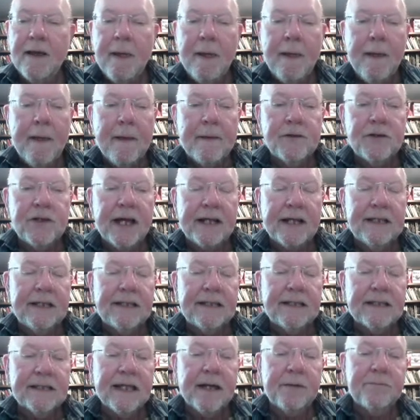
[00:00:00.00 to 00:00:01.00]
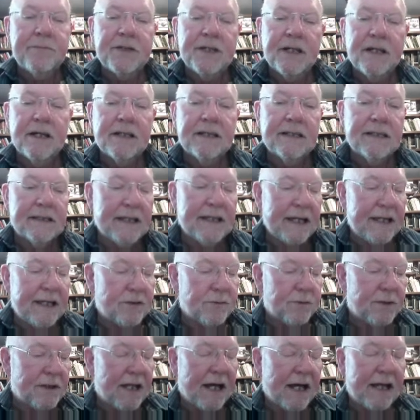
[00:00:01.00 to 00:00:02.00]
Jenny skip to her seat
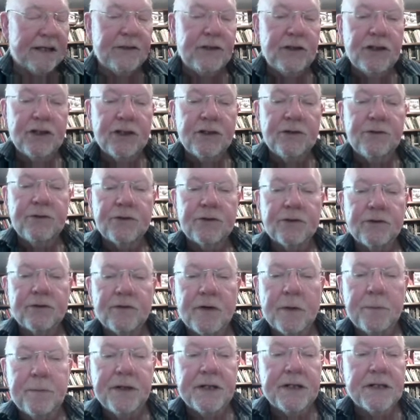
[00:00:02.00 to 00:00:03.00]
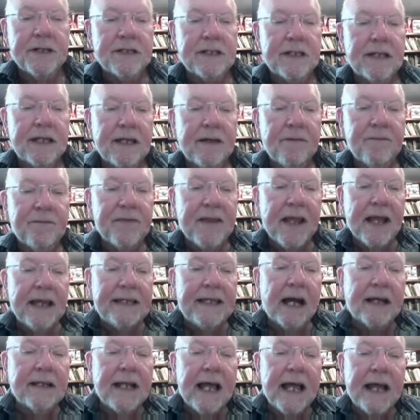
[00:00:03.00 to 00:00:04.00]
with unusual rapidity.
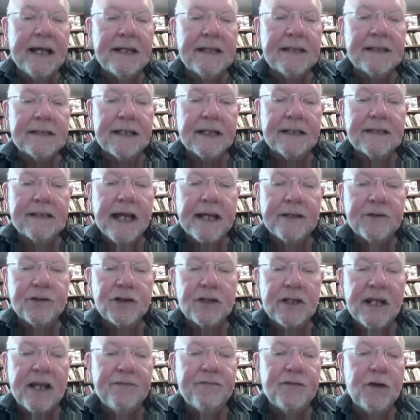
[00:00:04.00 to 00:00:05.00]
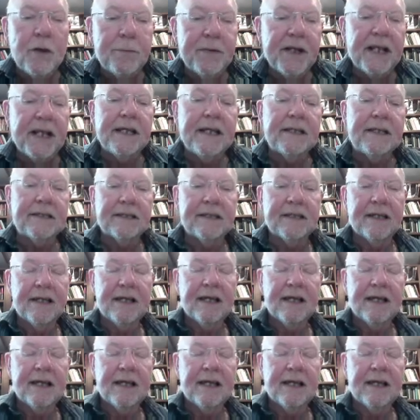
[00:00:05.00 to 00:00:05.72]
"Young ladies, attention, if you please!"